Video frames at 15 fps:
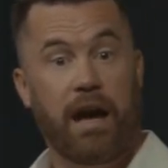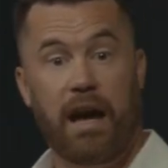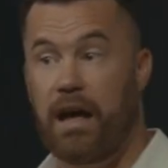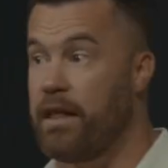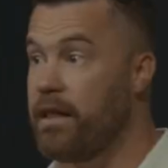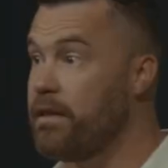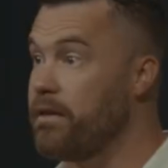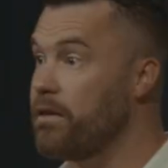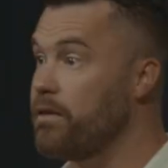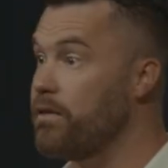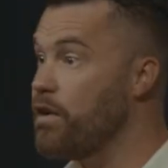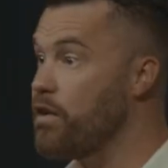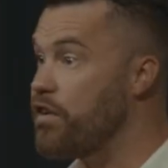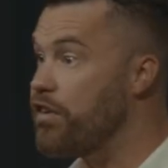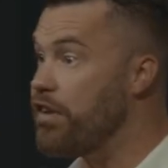and
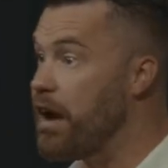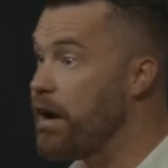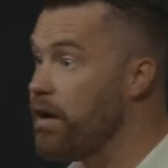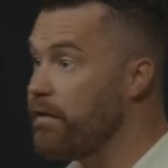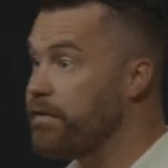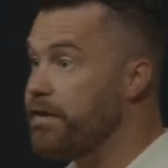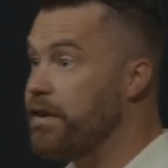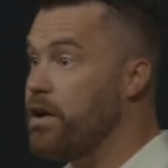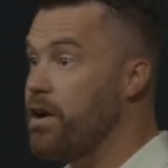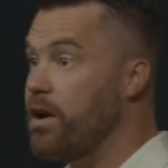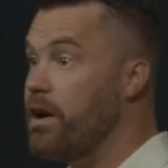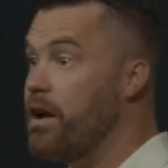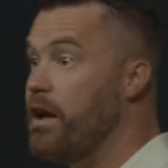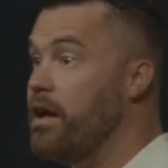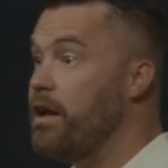there's sheriffs that
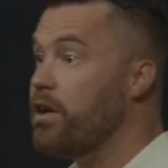are